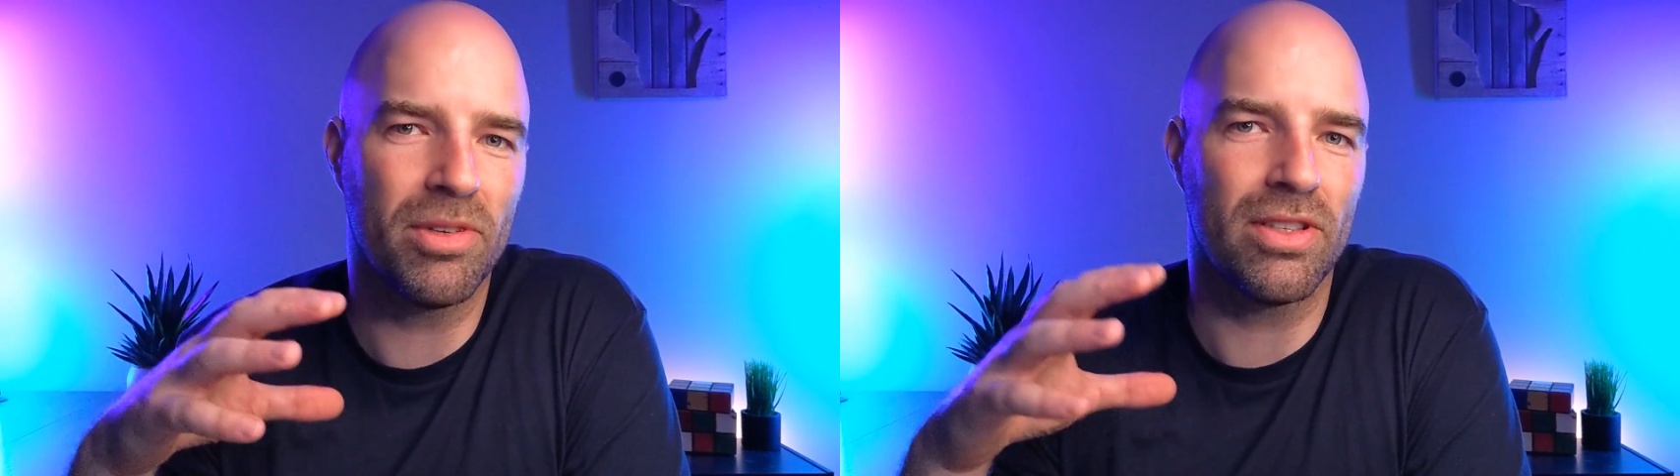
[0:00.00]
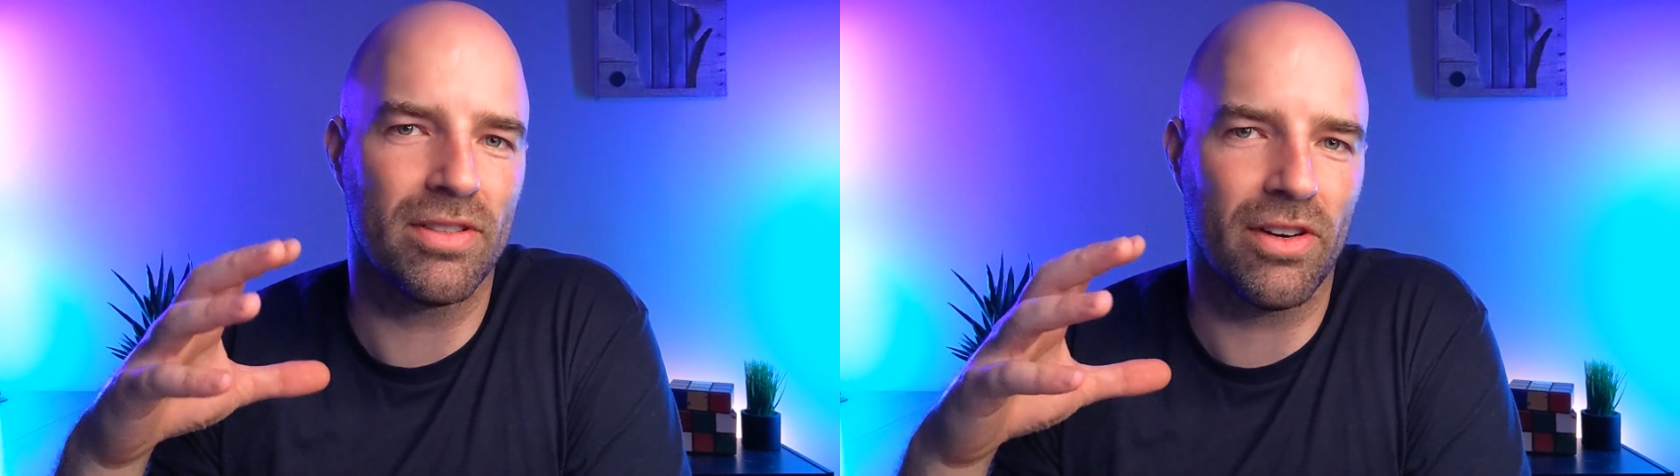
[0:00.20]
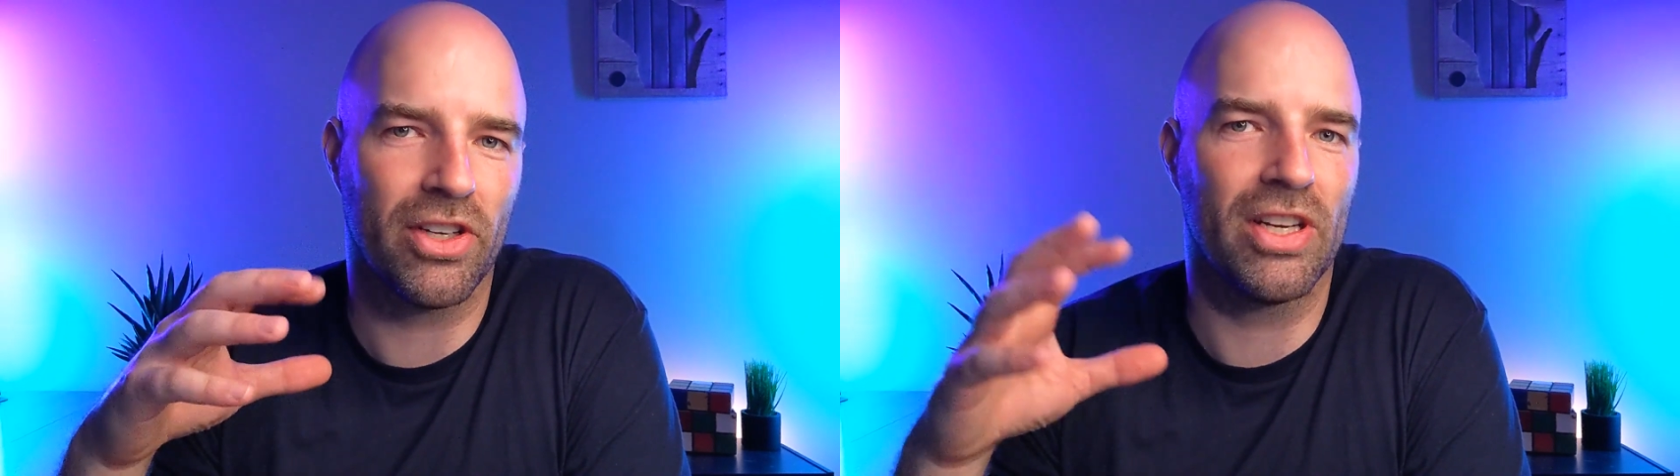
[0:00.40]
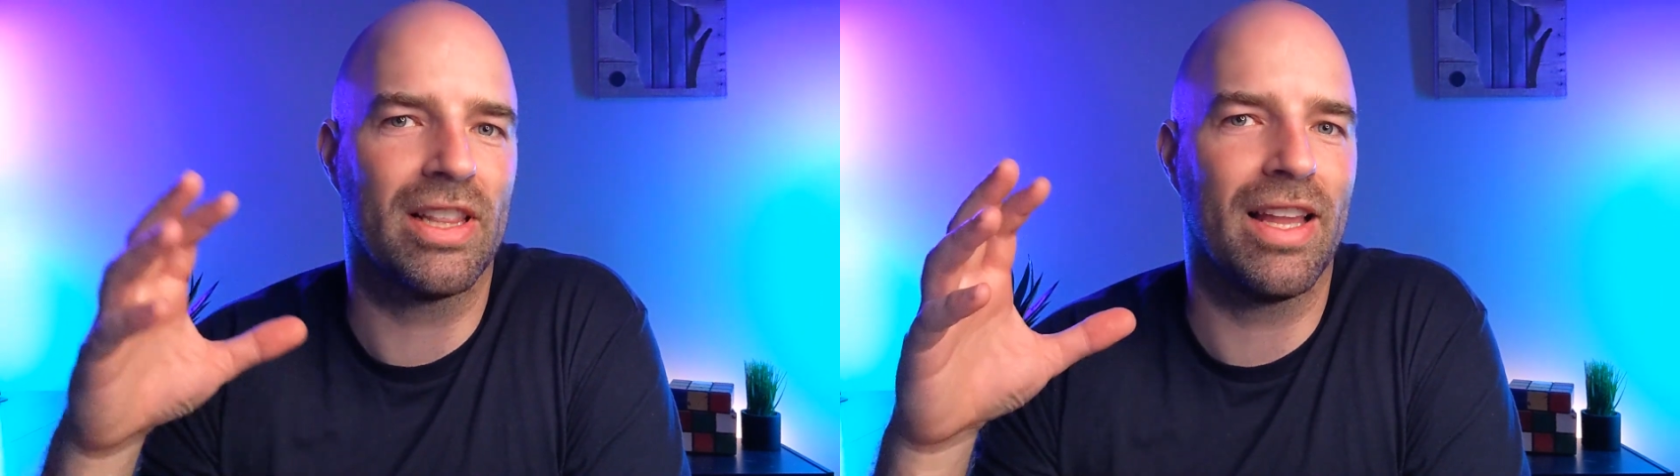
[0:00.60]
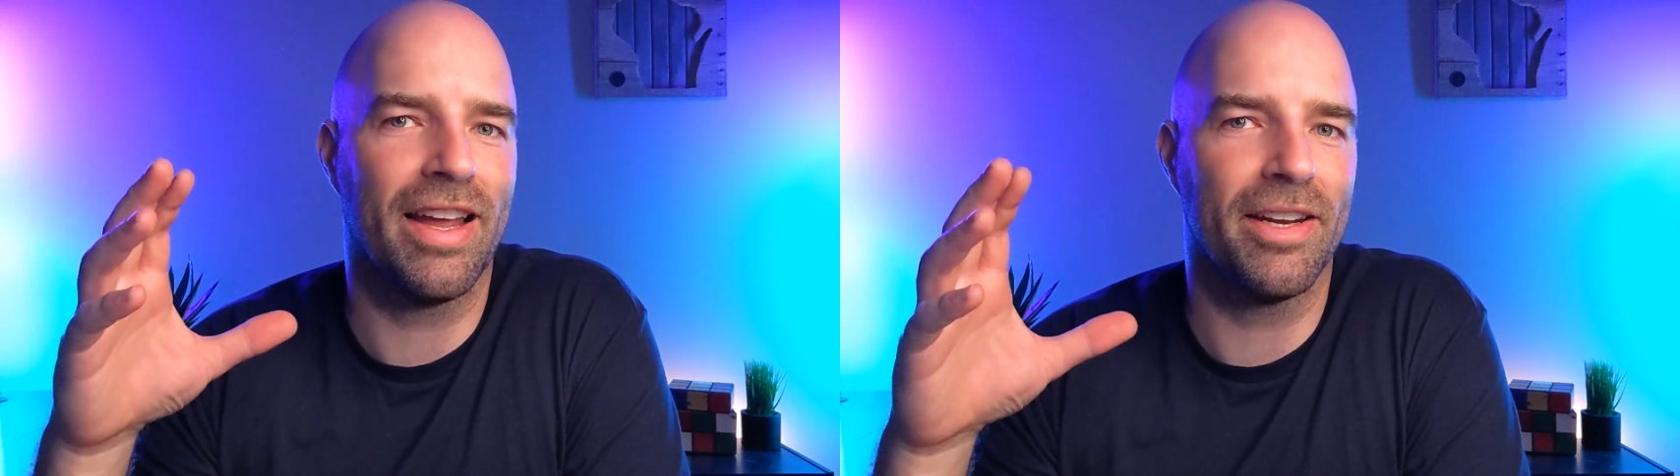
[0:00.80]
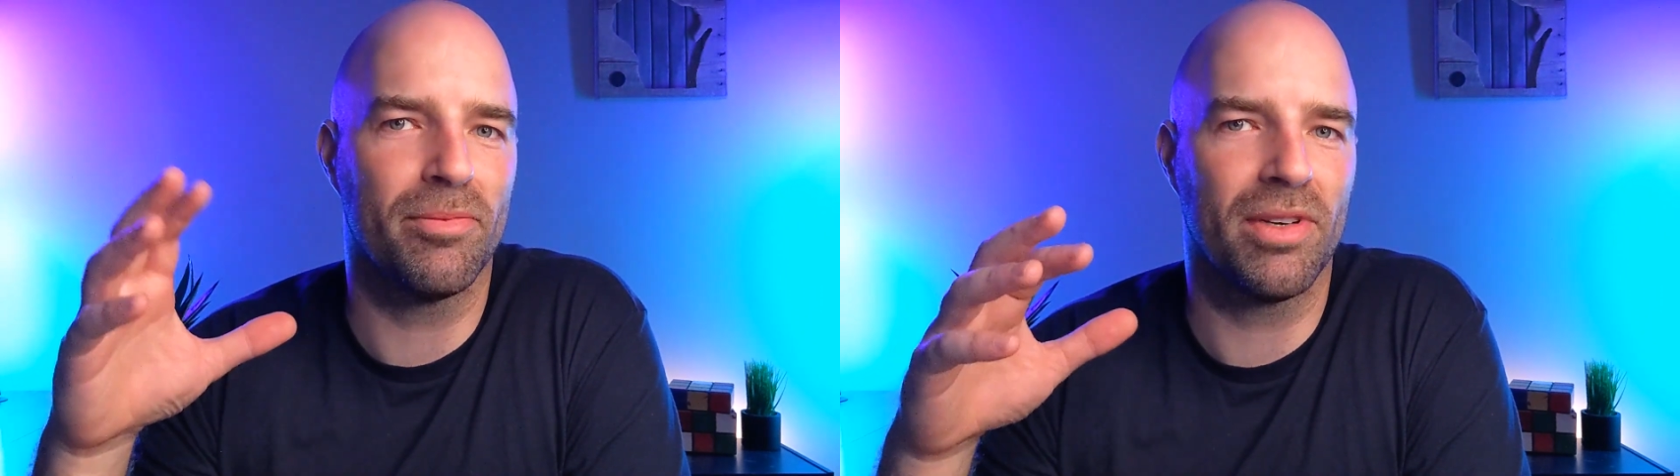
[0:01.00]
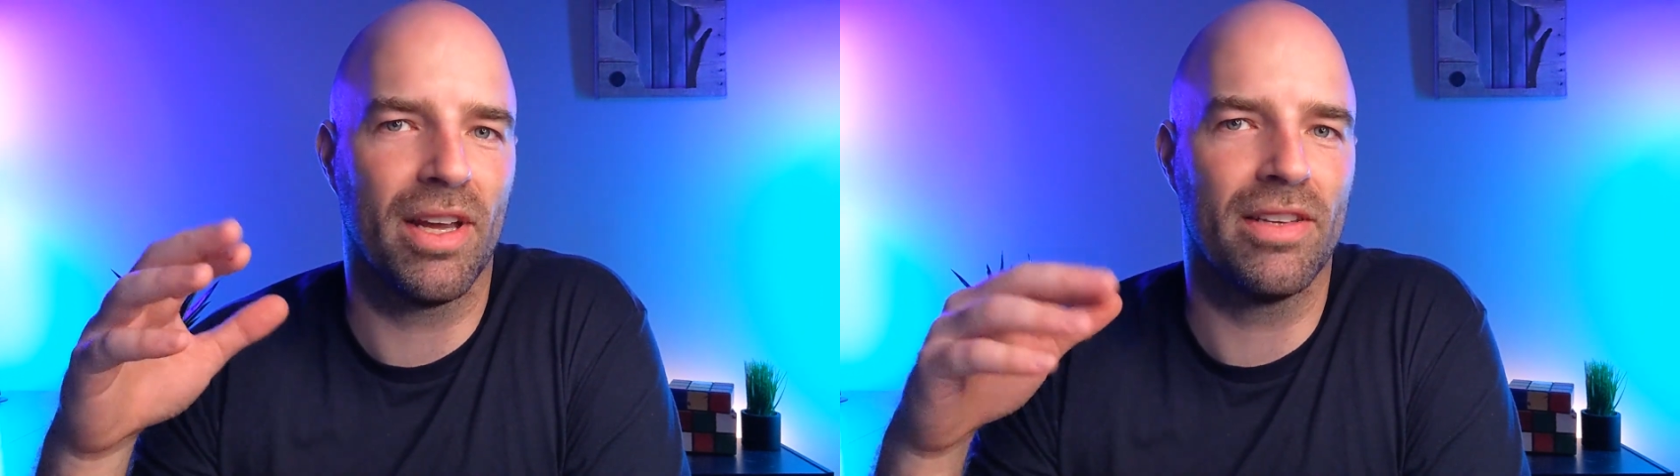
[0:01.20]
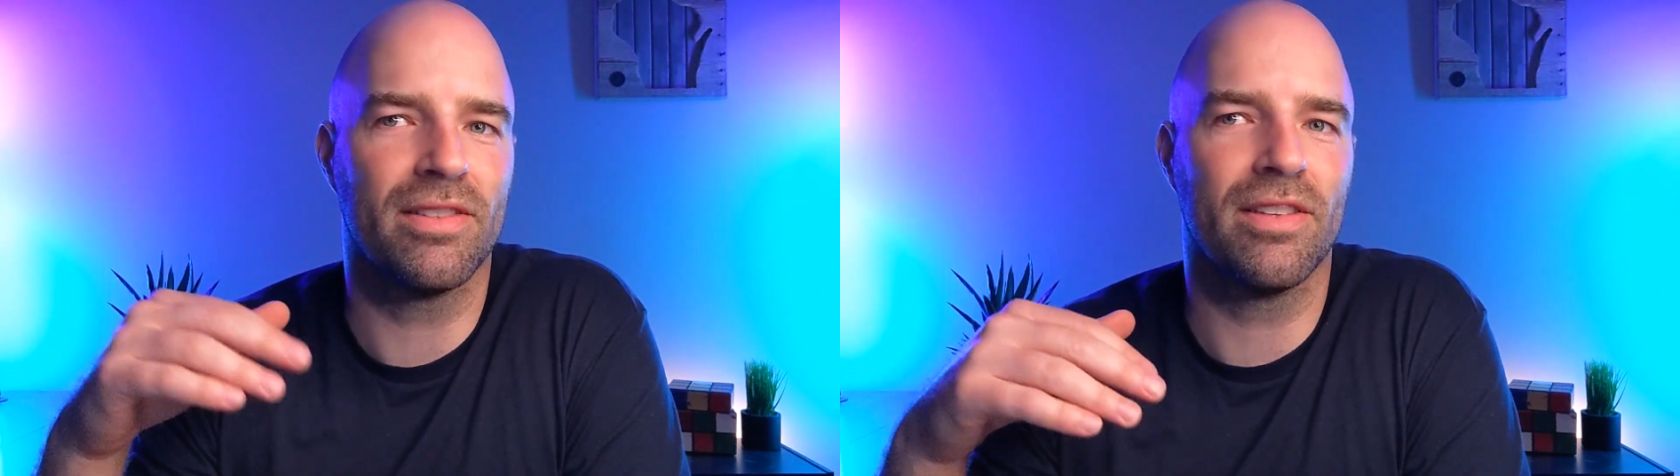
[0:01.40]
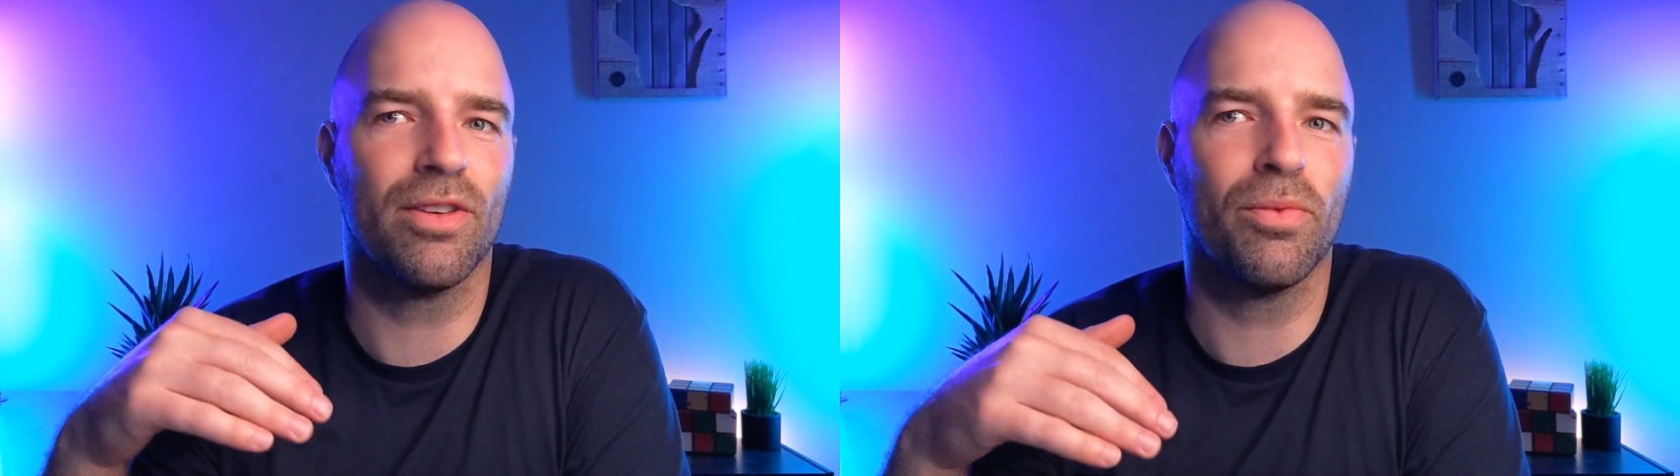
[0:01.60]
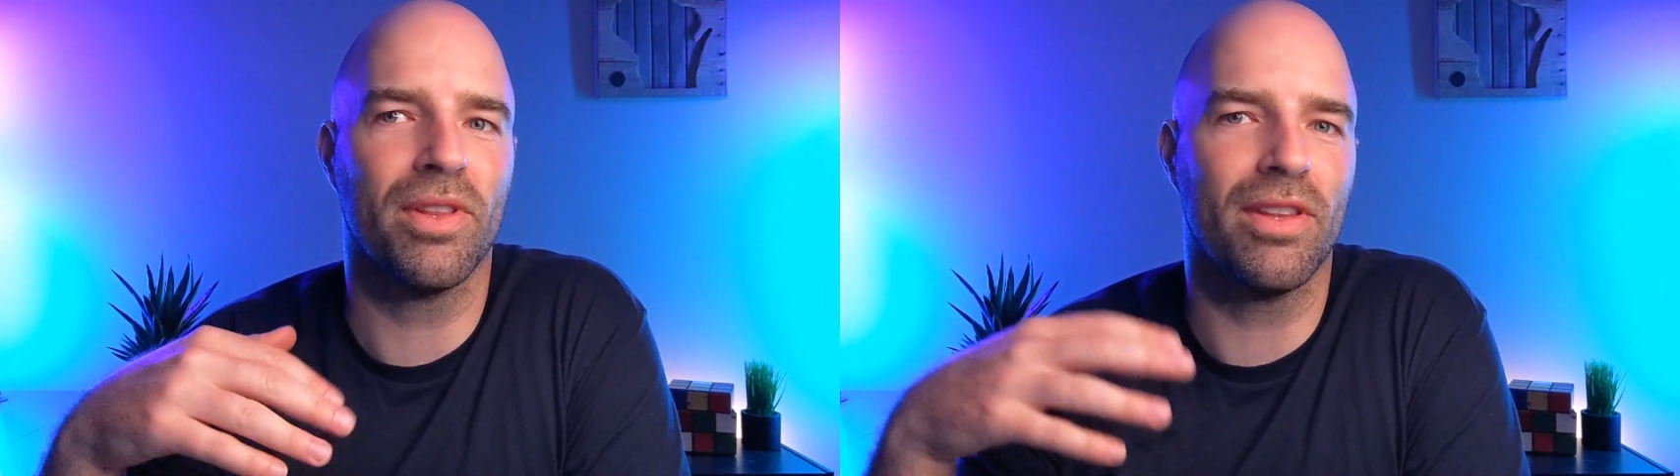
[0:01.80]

images aren't going to line up nicely